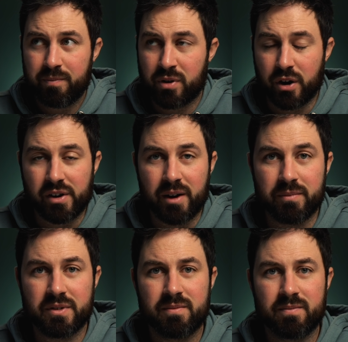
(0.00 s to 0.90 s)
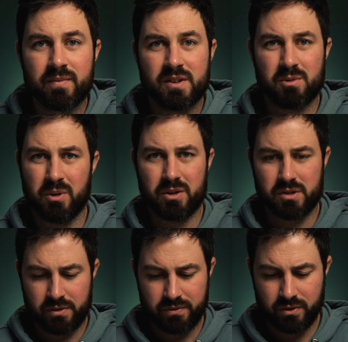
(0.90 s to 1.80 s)
programs. That's the word I was
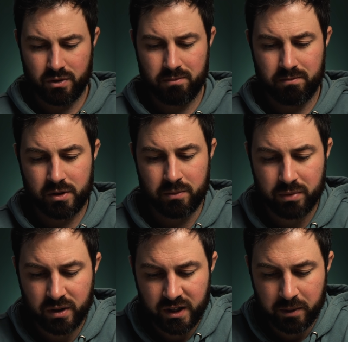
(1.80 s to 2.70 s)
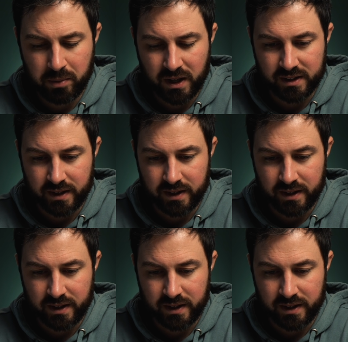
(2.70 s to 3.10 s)
looking for. Completely blank